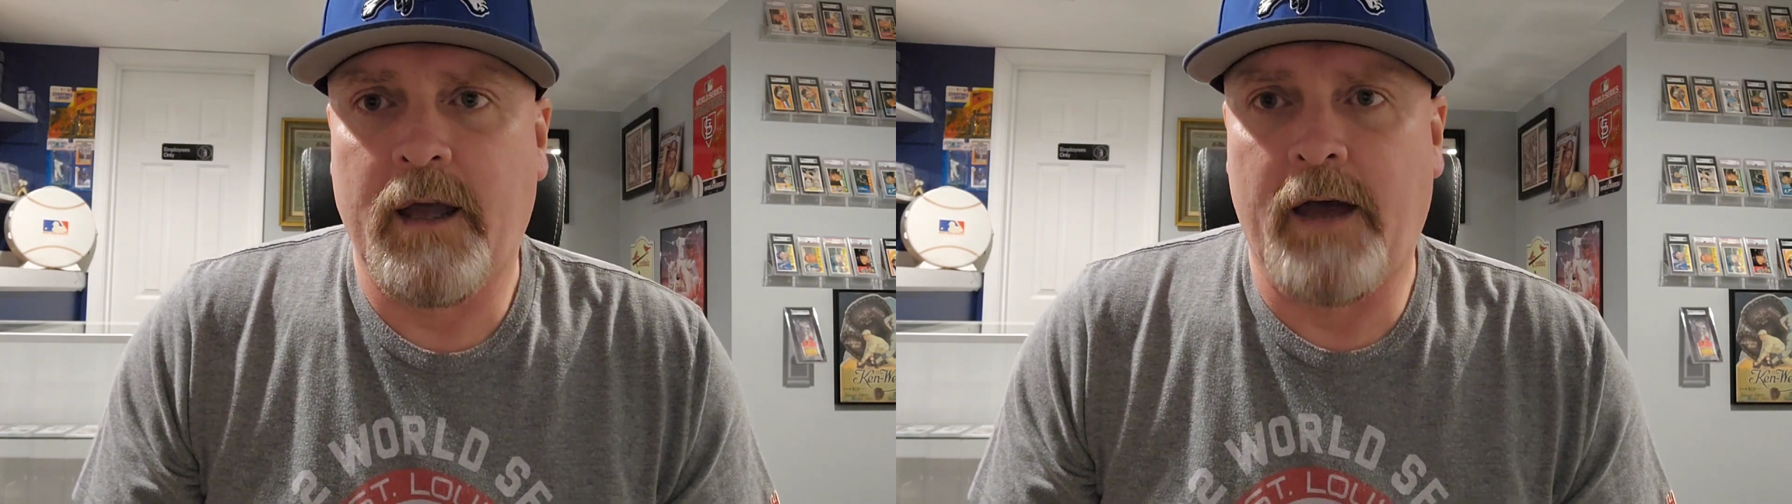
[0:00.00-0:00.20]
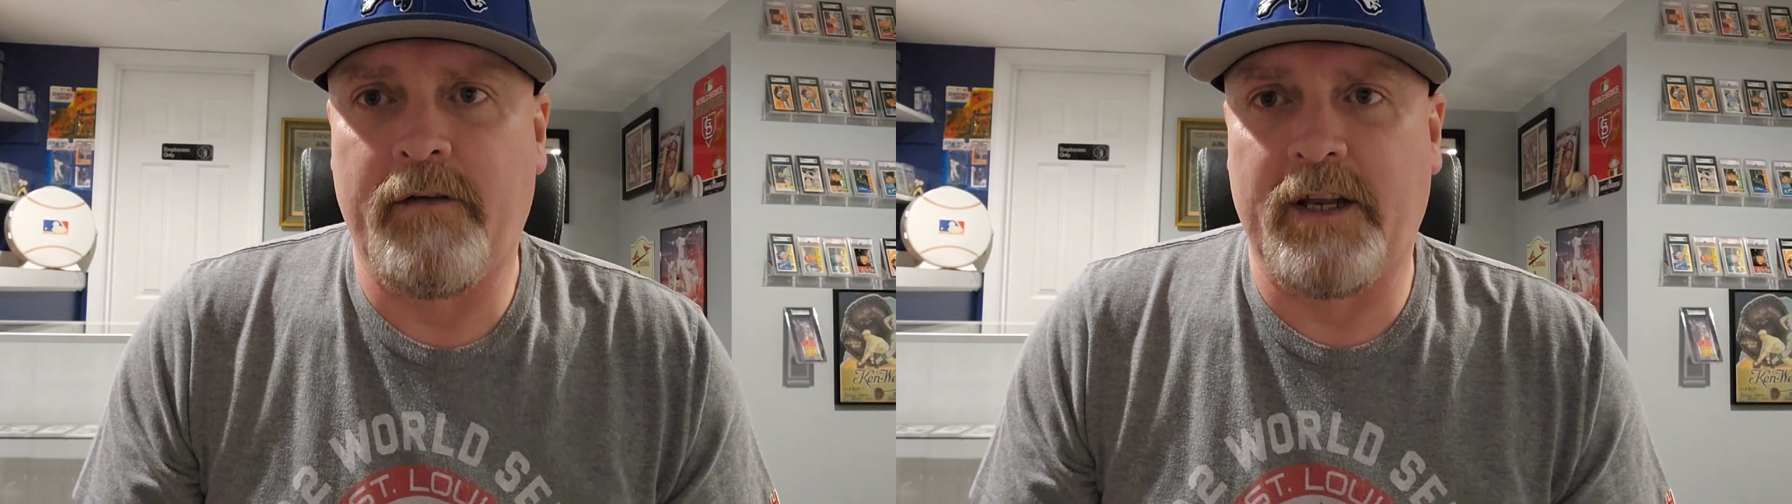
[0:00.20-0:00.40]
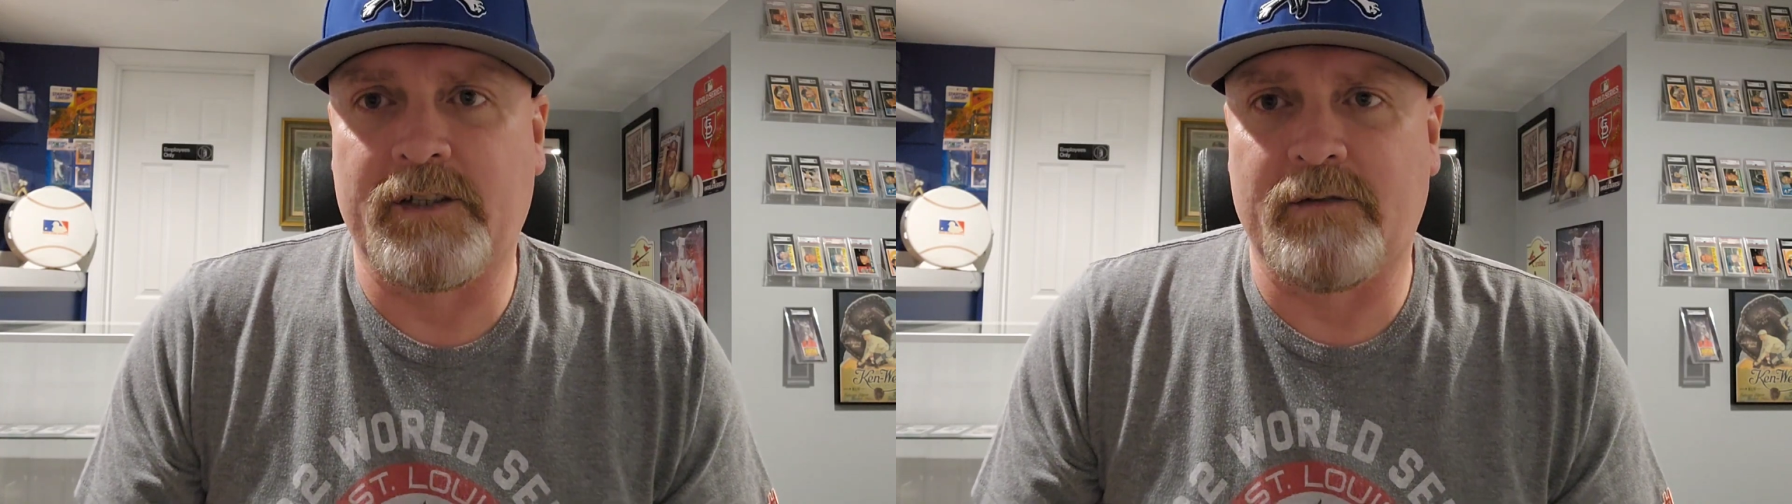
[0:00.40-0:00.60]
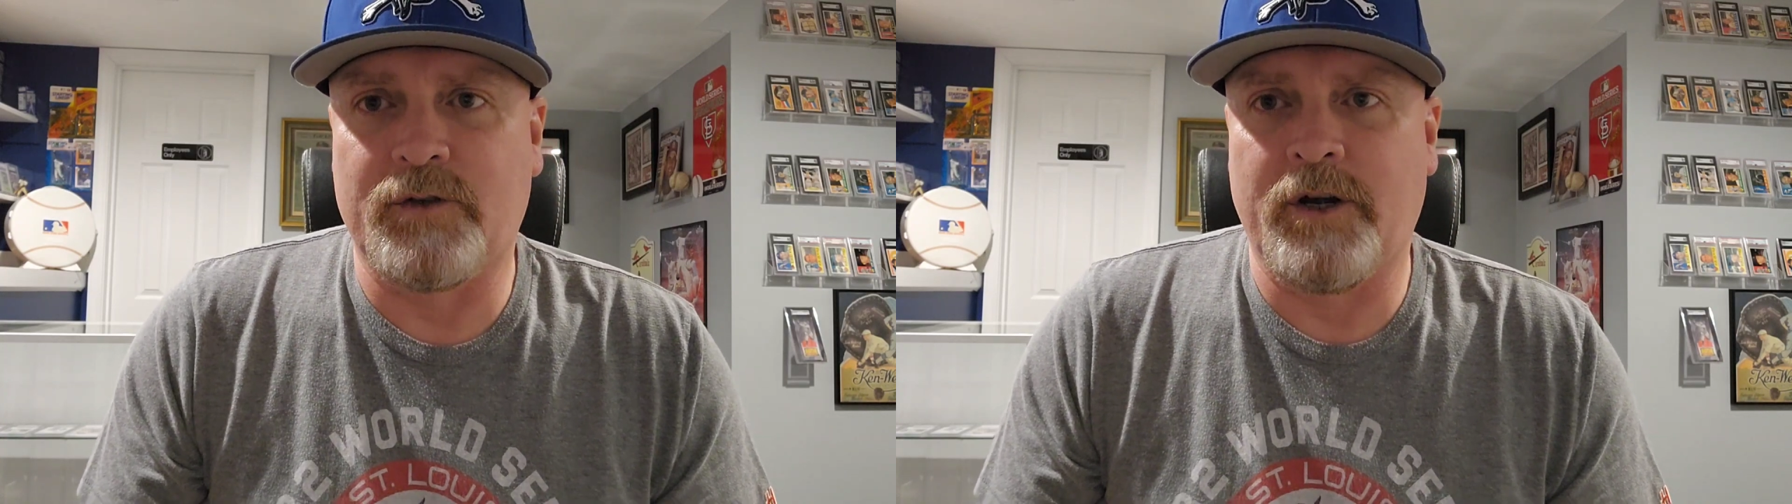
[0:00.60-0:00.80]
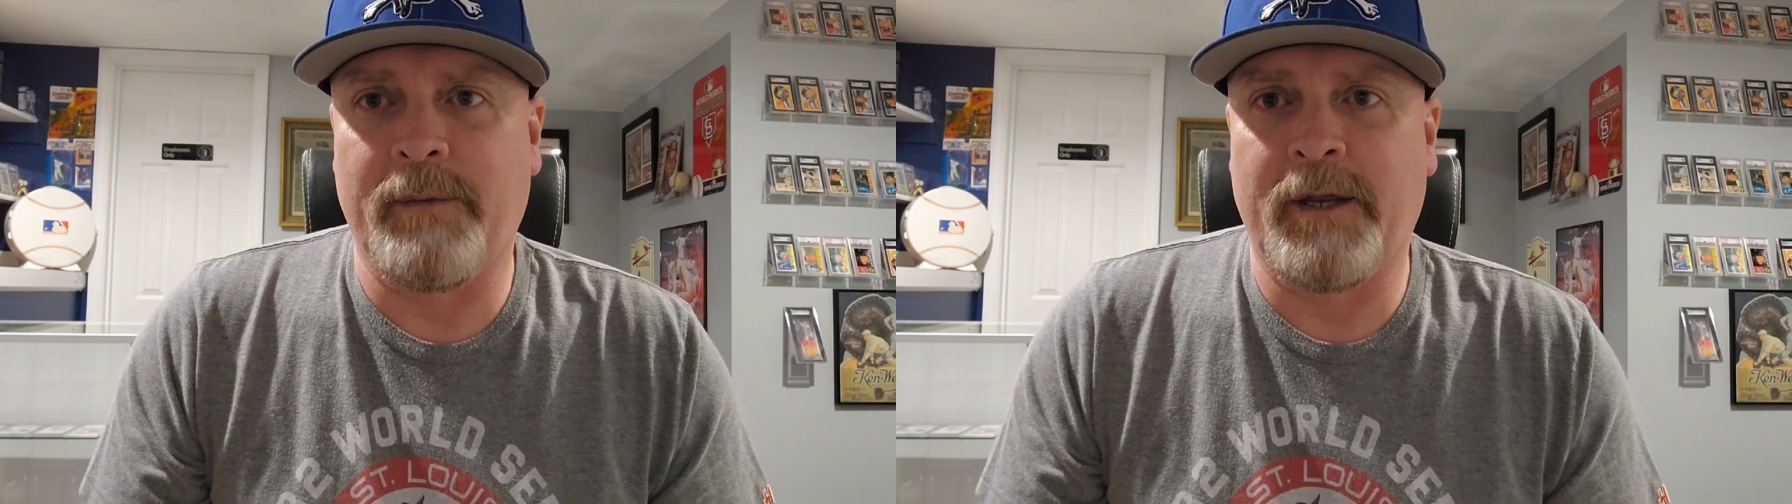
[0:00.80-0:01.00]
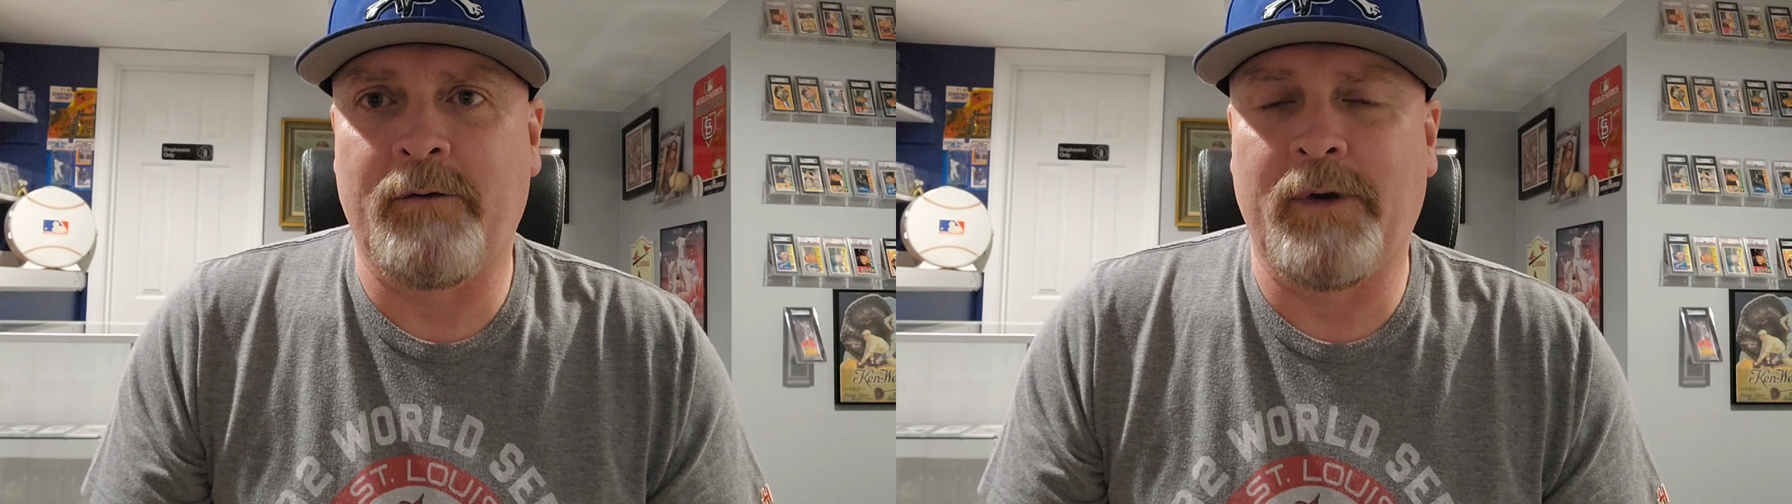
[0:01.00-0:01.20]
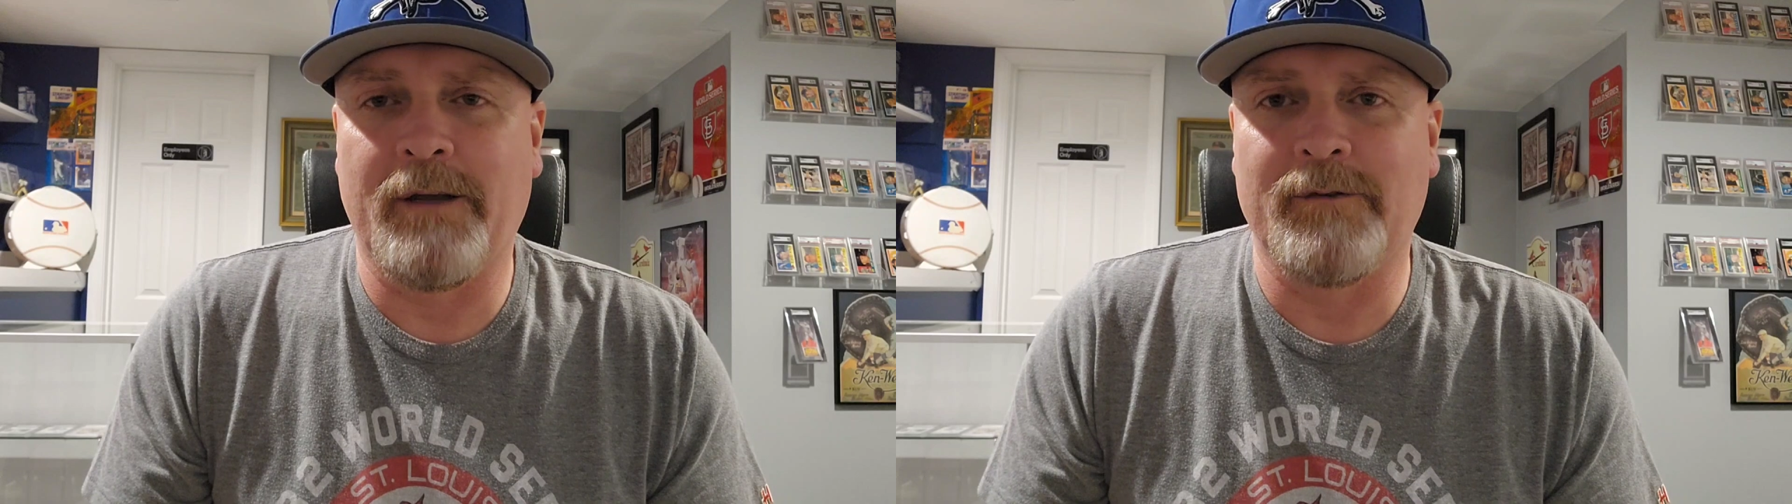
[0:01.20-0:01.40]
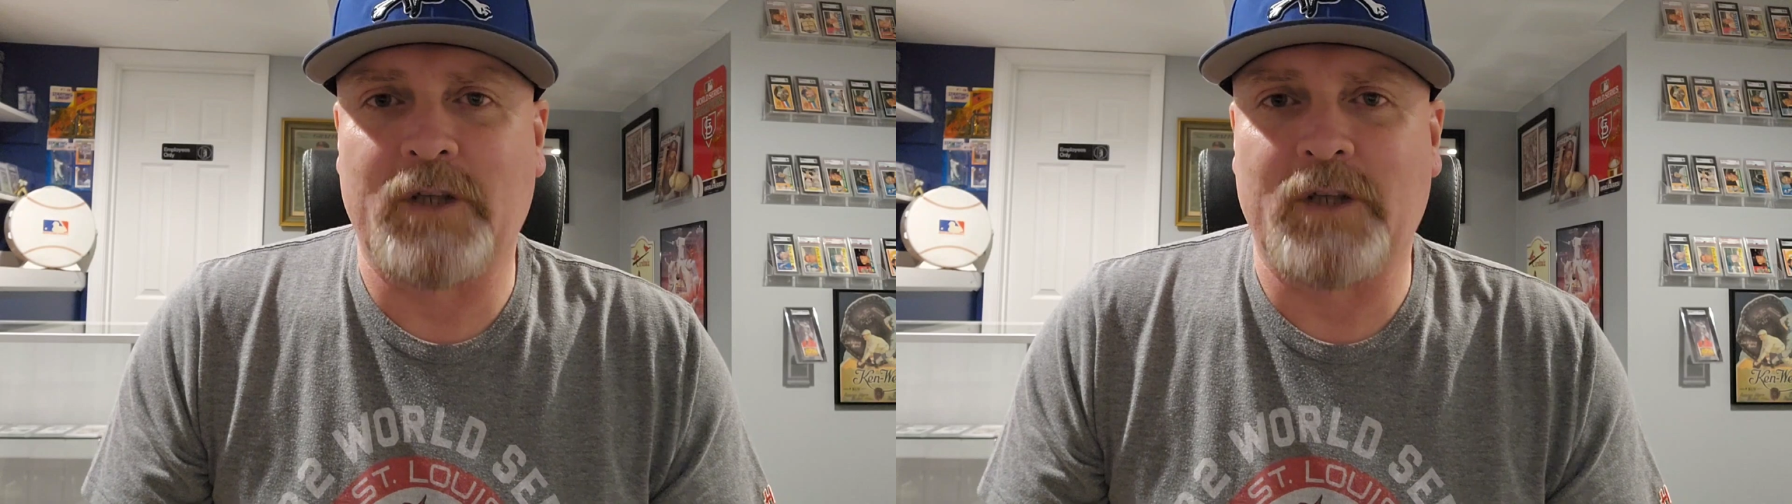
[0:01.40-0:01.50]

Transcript: evidence of trimming when it